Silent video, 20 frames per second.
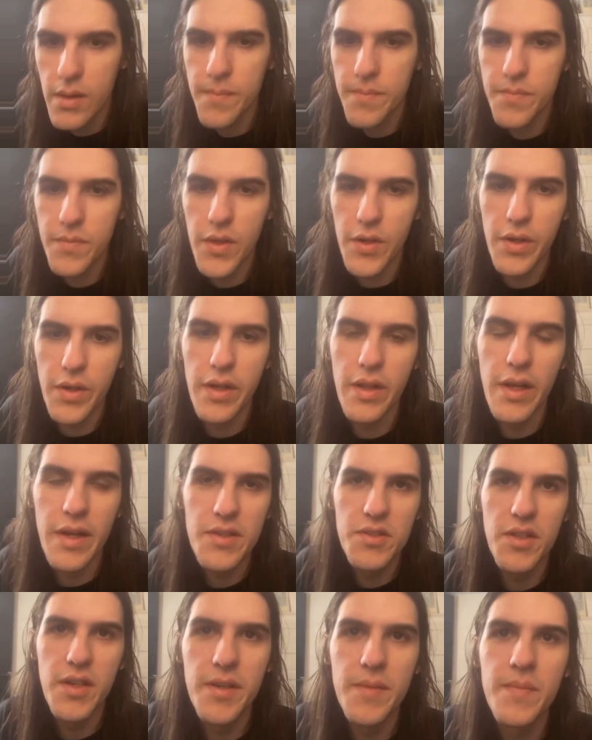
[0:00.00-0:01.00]
Okay, last
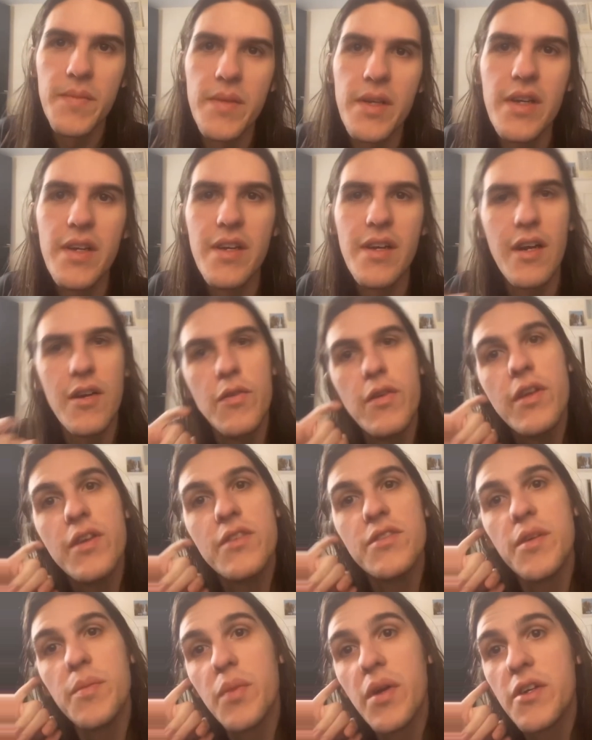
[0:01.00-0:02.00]
thing. I realized I
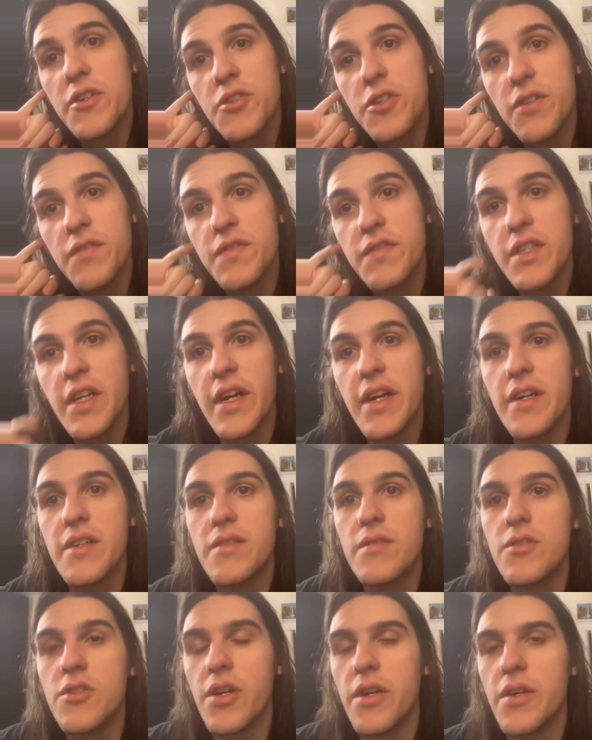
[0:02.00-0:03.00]
probably should have tagged
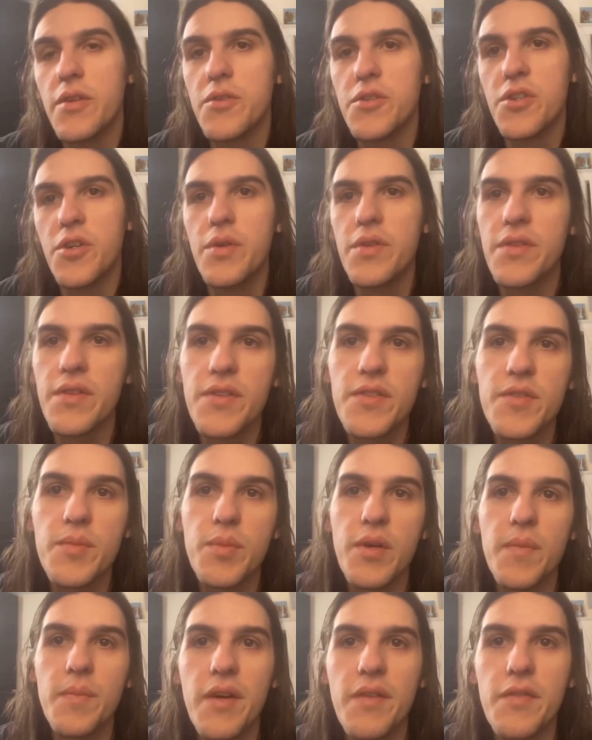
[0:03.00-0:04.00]
Shadow Show in this, but
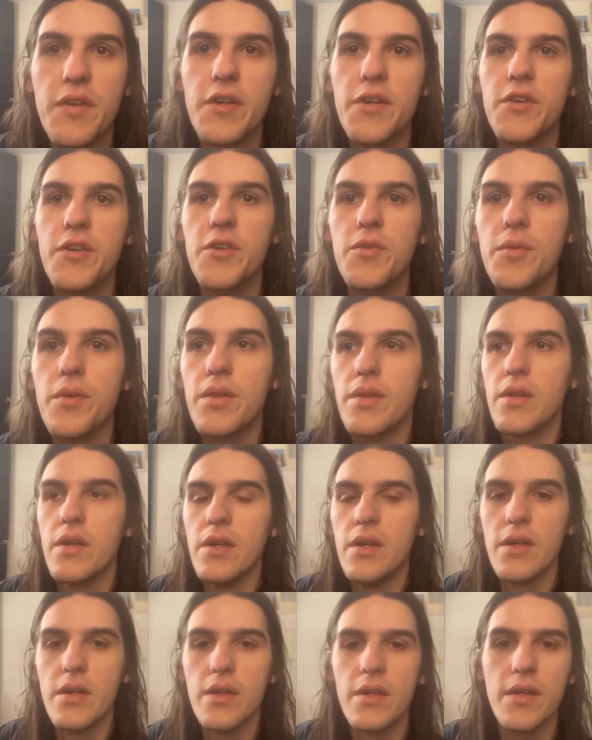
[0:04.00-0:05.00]
I'm not very good with
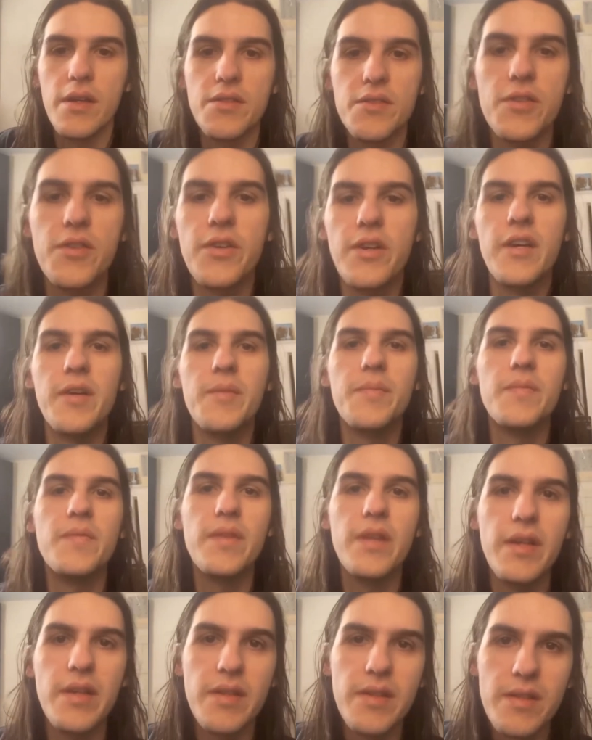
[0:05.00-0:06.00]
Instagram
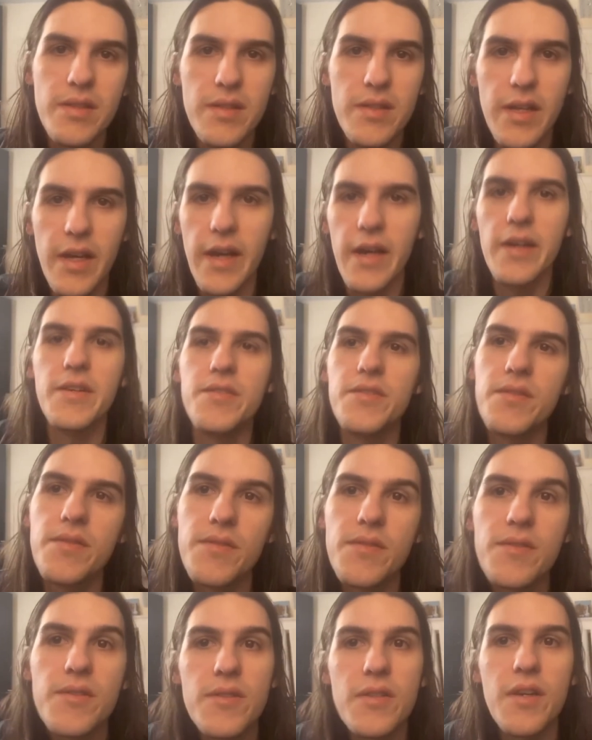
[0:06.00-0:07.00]
and tags and
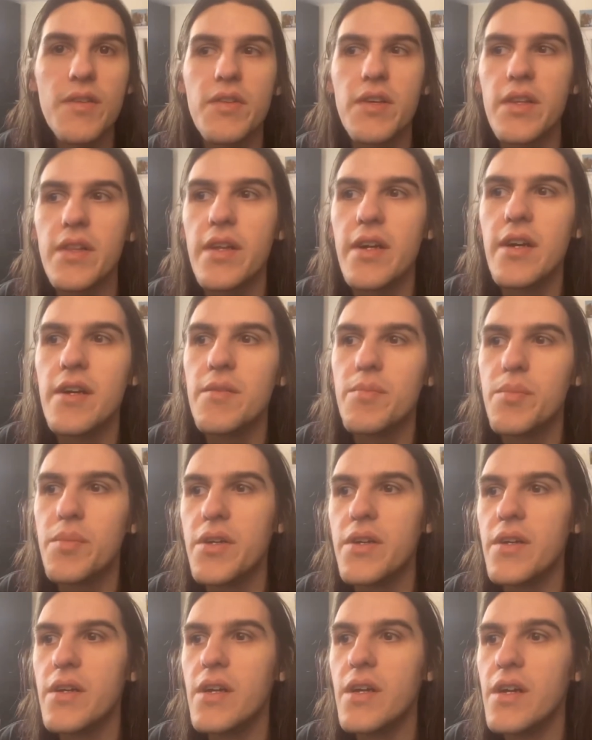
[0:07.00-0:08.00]
stuff like that. But
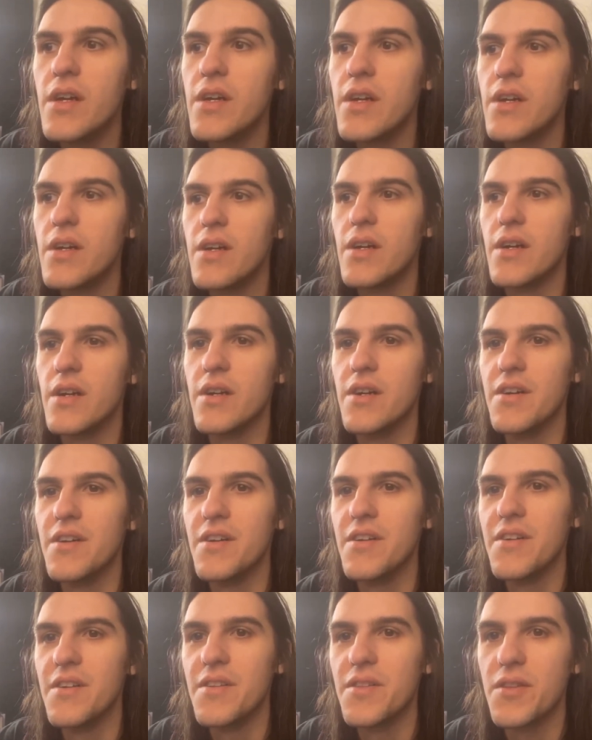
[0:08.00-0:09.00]

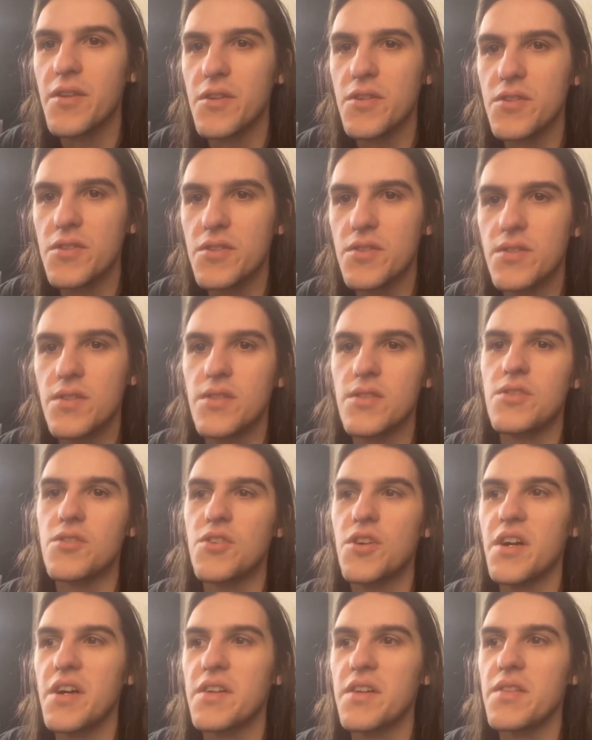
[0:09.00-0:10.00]
there's this
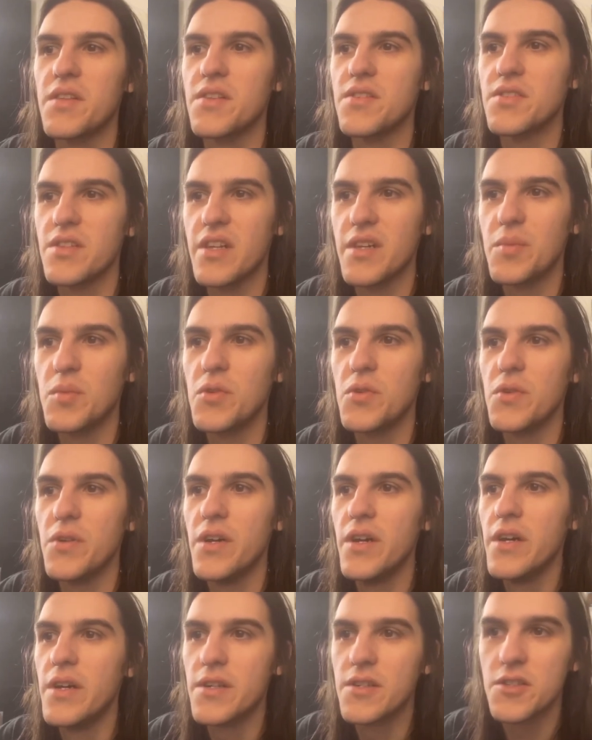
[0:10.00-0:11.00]
track that's labeled
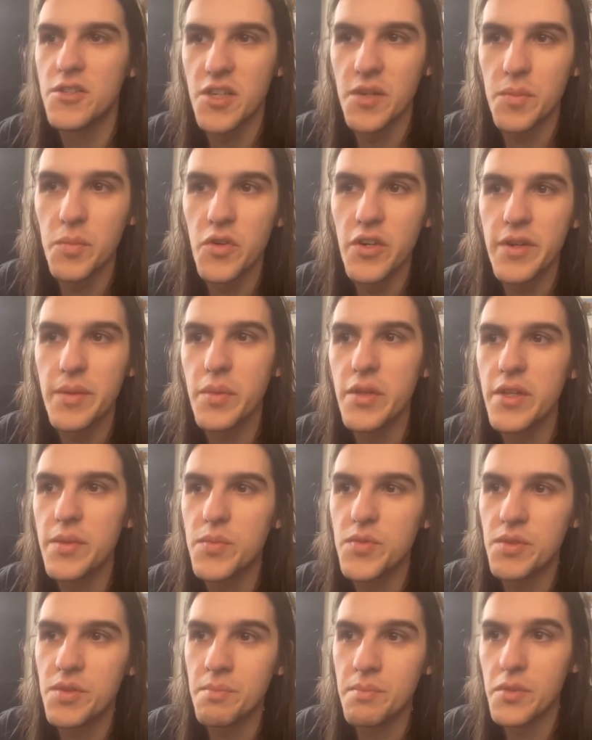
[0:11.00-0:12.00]
Shimmery Bleeps
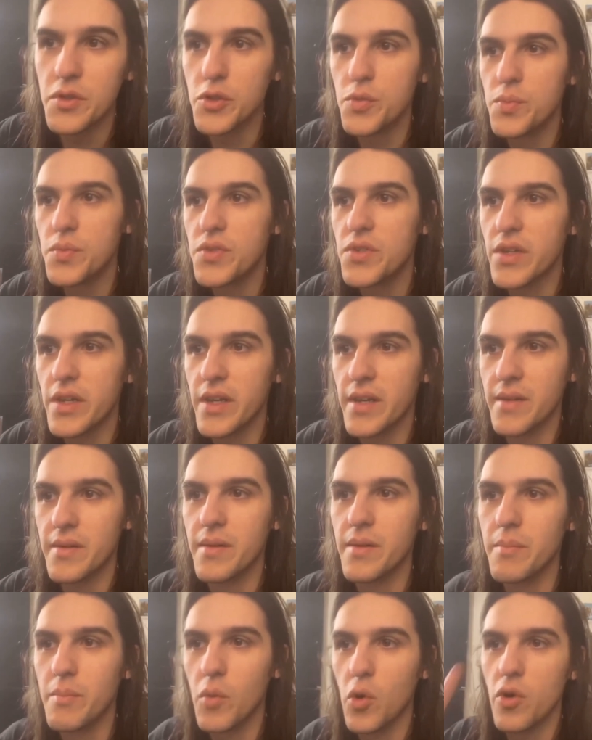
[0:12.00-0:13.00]
and Bloops and
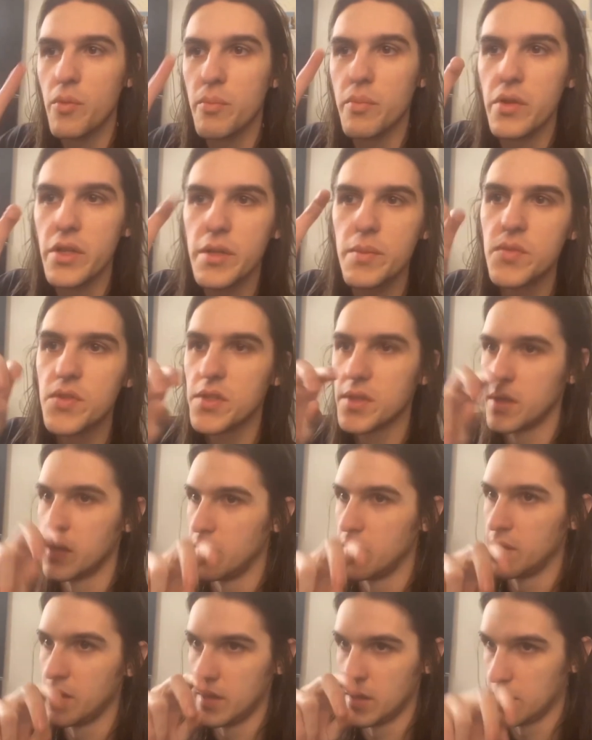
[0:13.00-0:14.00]
More Bleeps
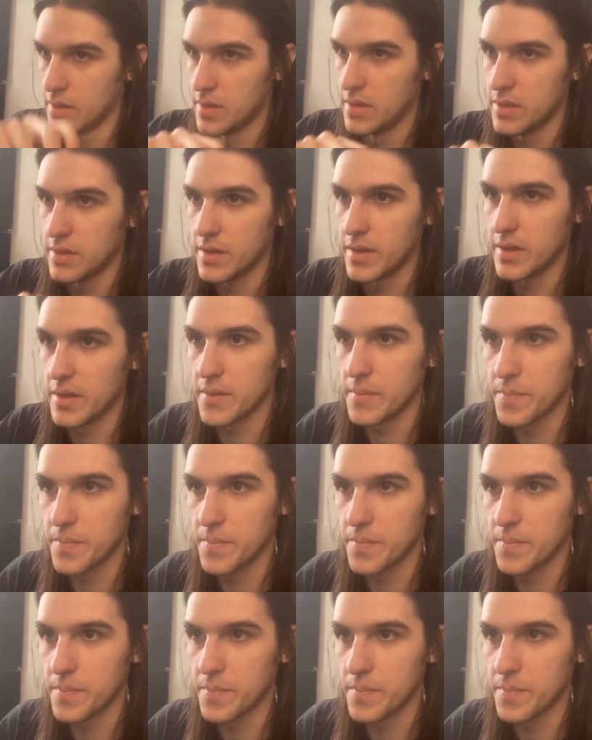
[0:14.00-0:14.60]
that